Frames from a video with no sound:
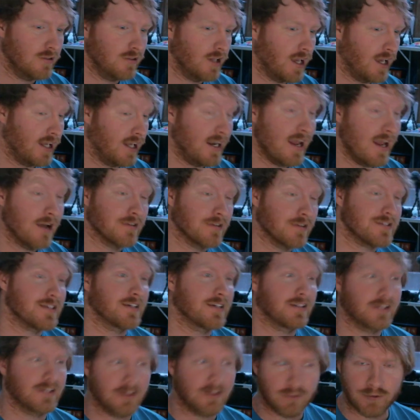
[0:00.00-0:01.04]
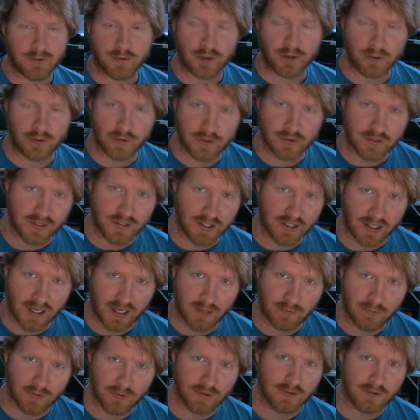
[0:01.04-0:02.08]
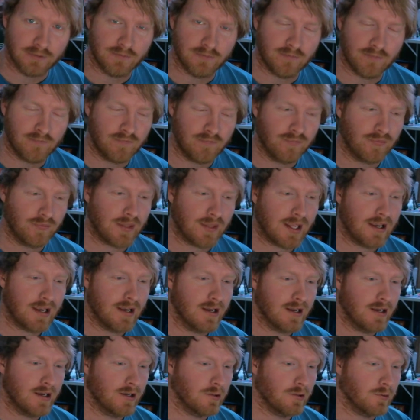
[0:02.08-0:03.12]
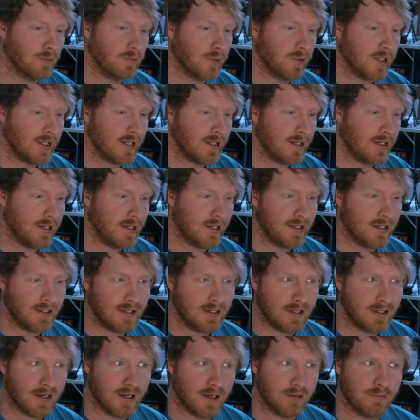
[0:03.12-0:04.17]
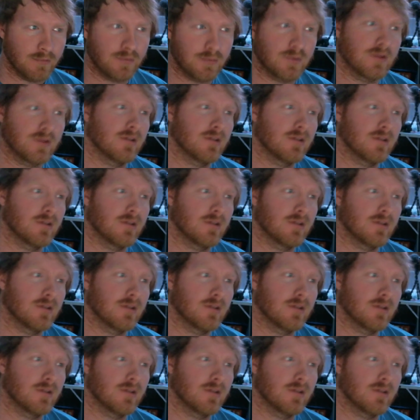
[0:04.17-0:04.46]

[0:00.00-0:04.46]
announcing that we were going to the Gambler, we ended up